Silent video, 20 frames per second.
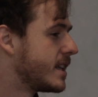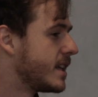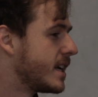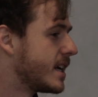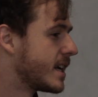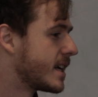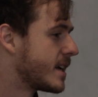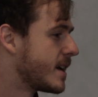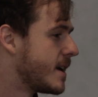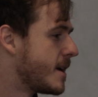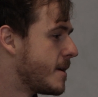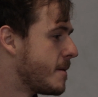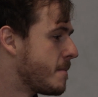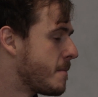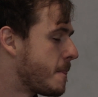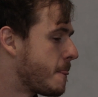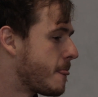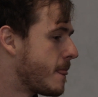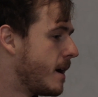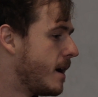Like,
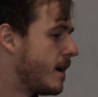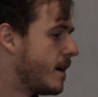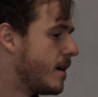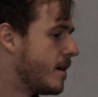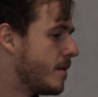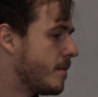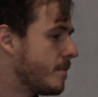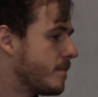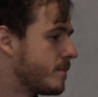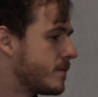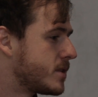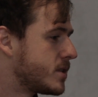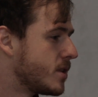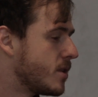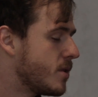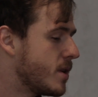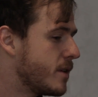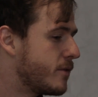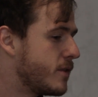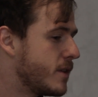
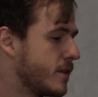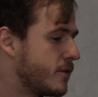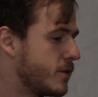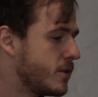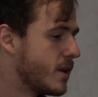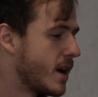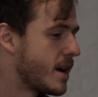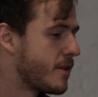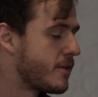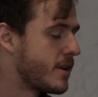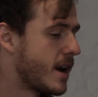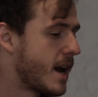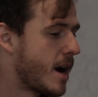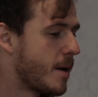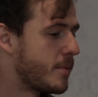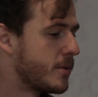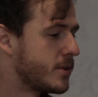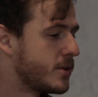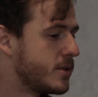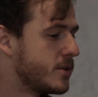so if you have an
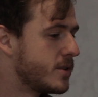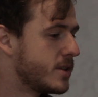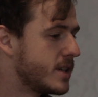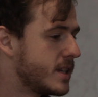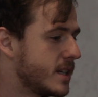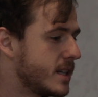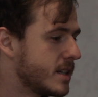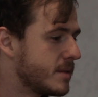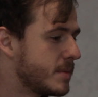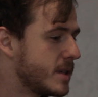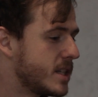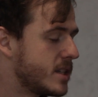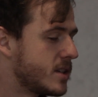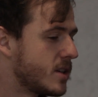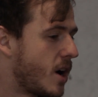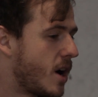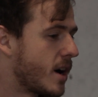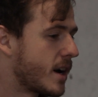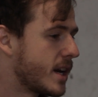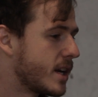opportunity to be
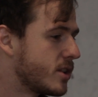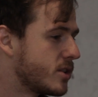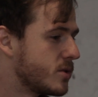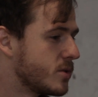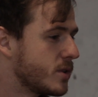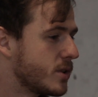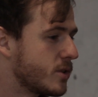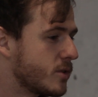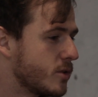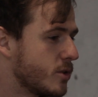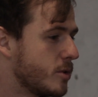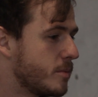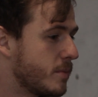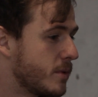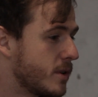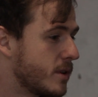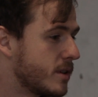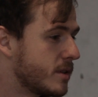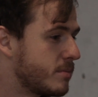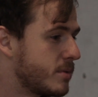talking to a group
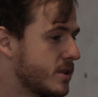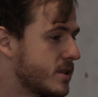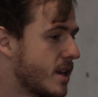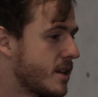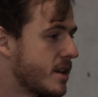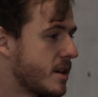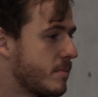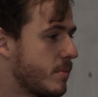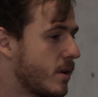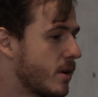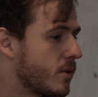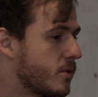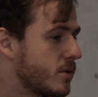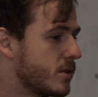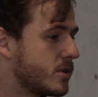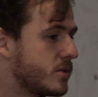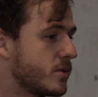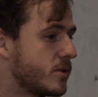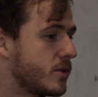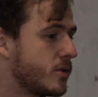or presenting
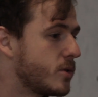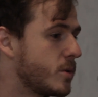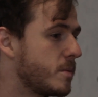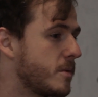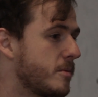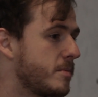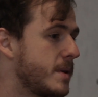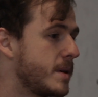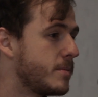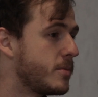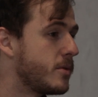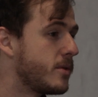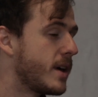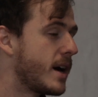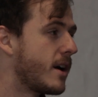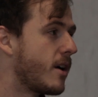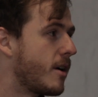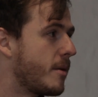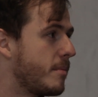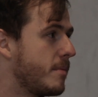parkour to a group of people
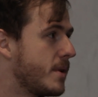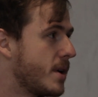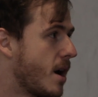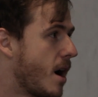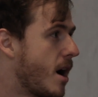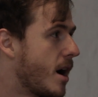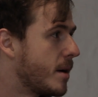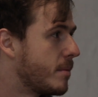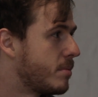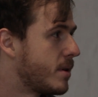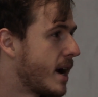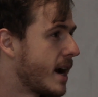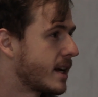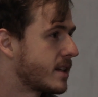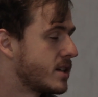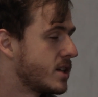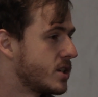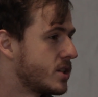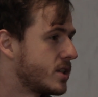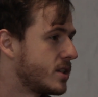that are
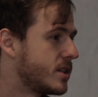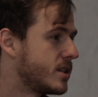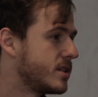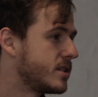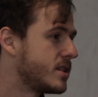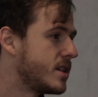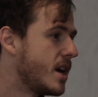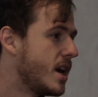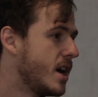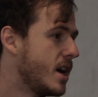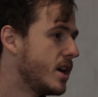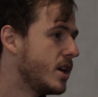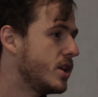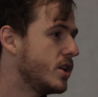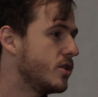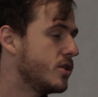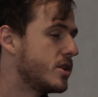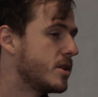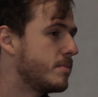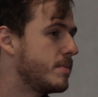non-practitioners,
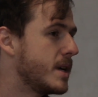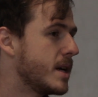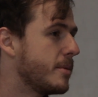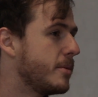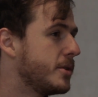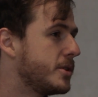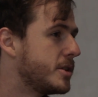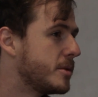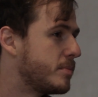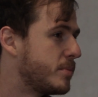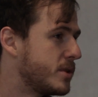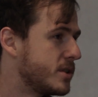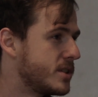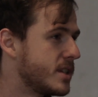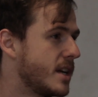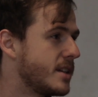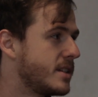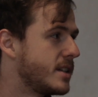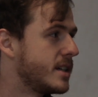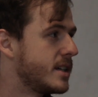you should be able to
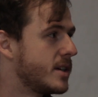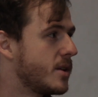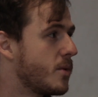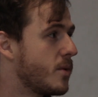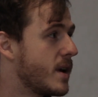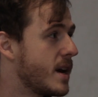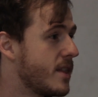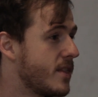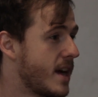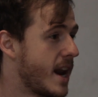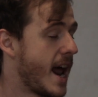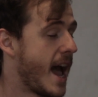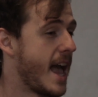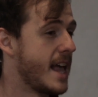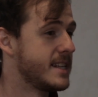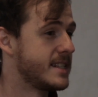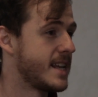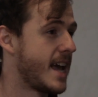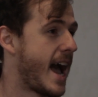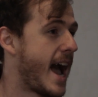present it in a way that
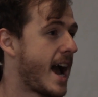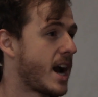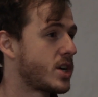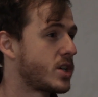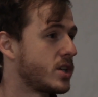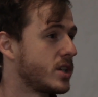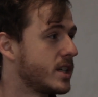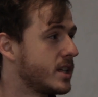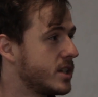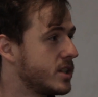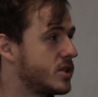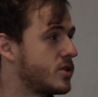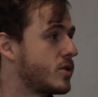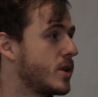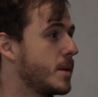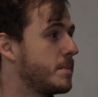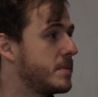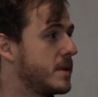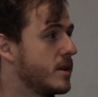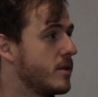is actually
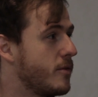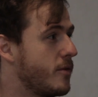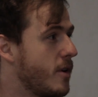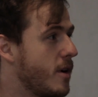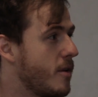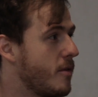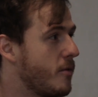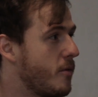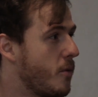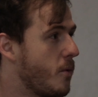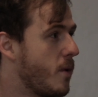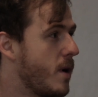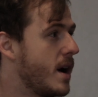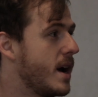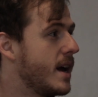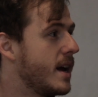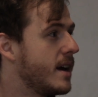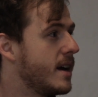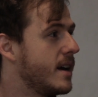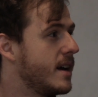descriptive of what